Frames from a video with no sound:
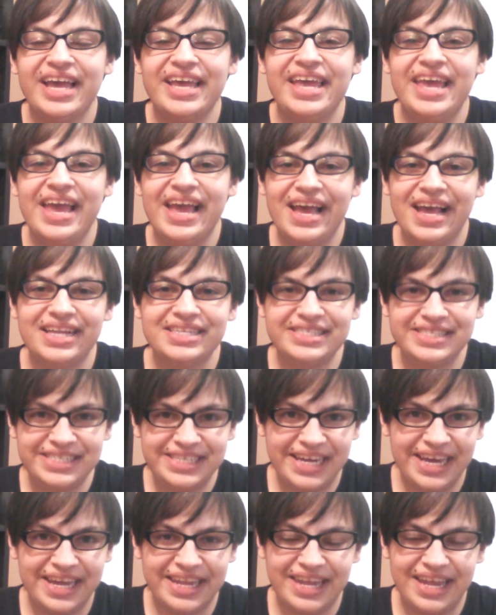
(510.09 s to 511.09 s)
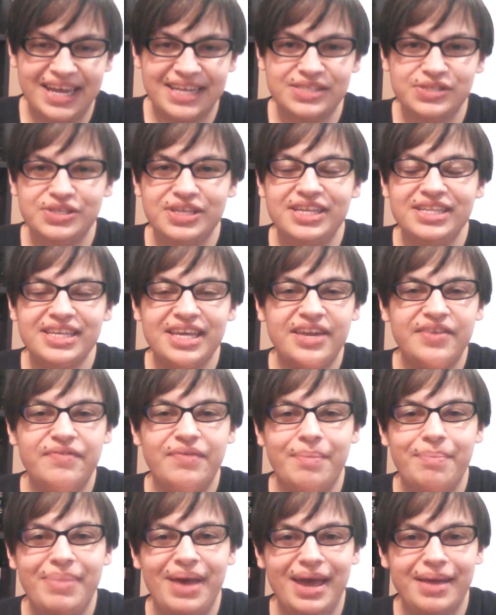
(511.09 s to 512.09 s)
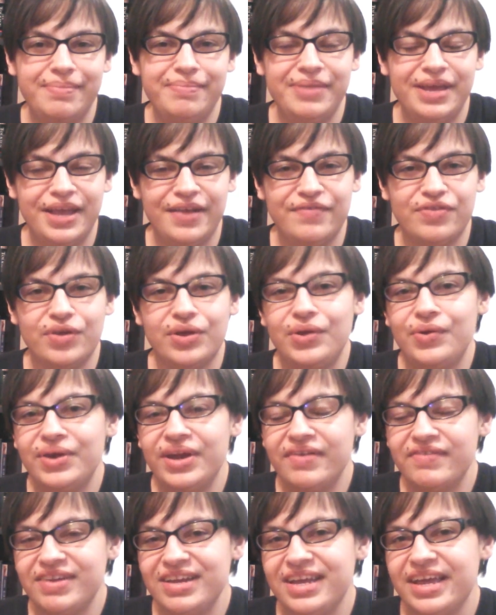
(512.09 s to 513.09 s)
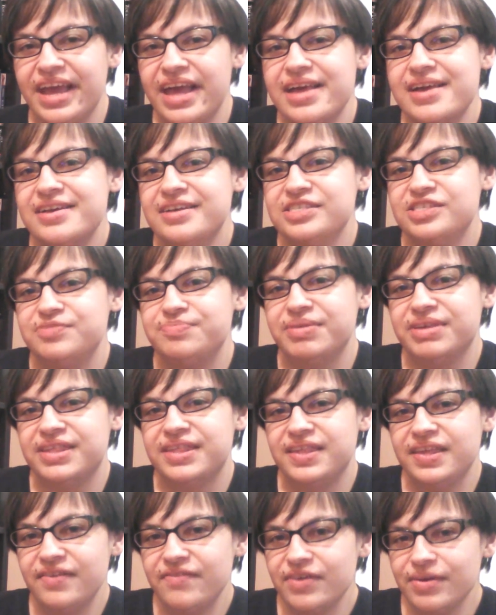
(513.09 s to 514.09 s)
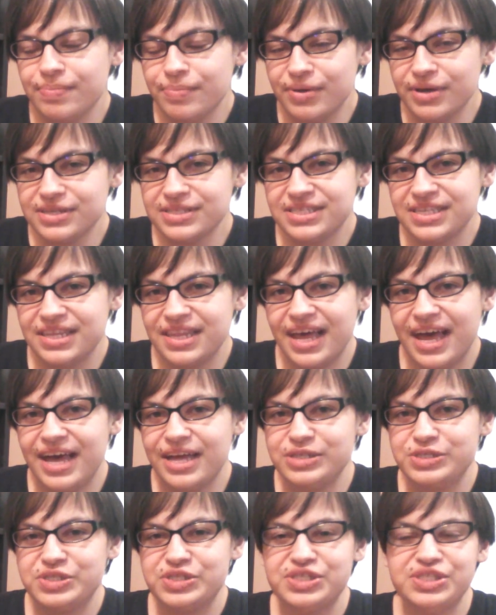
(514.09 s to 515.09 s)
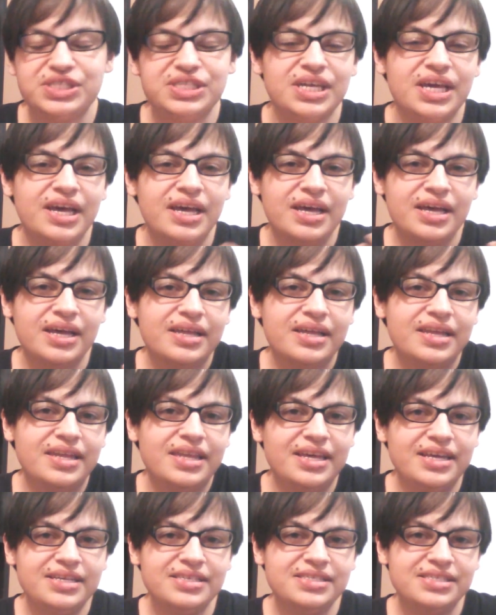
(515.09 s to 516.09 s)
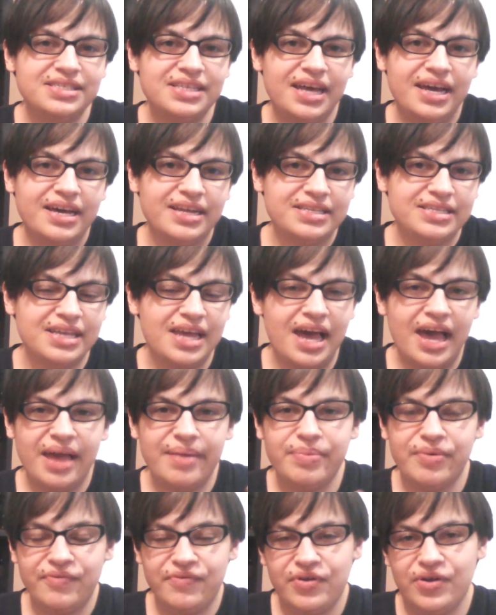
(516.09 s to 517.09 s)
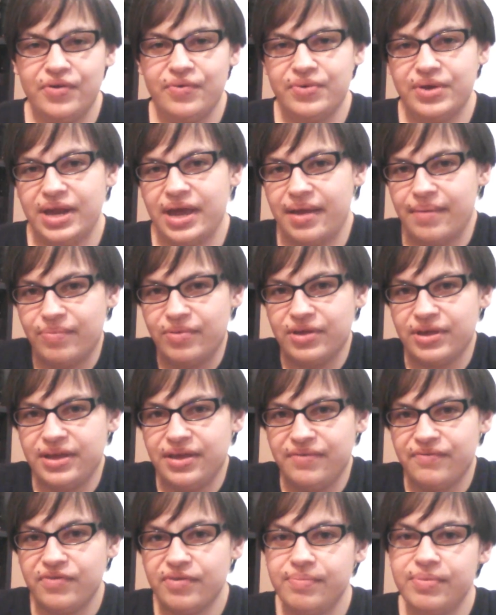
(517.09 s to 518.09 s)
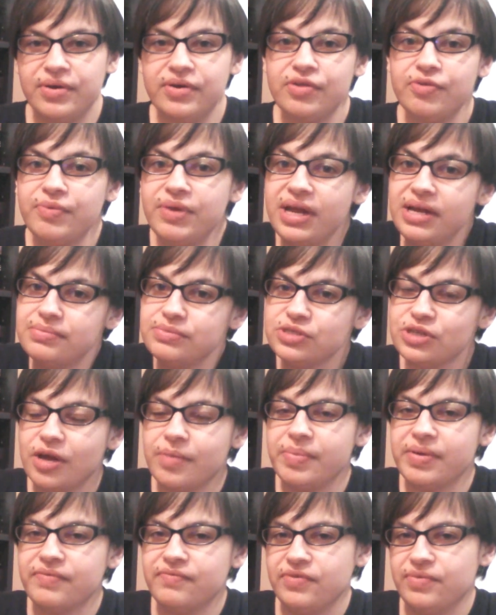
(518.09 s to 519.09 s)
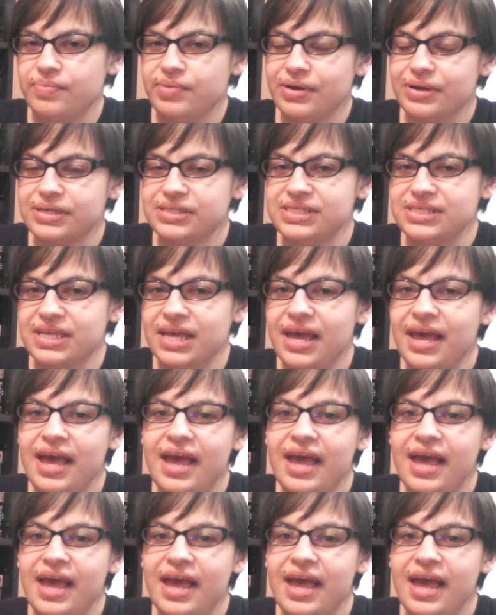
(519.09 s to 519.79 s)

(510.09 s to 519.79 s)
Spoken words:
I can't stand that. So that's kind of a pet peeve. So I don't have any specific books to that, just things that I prefer when I'm looking for books, when I'm shopping for books.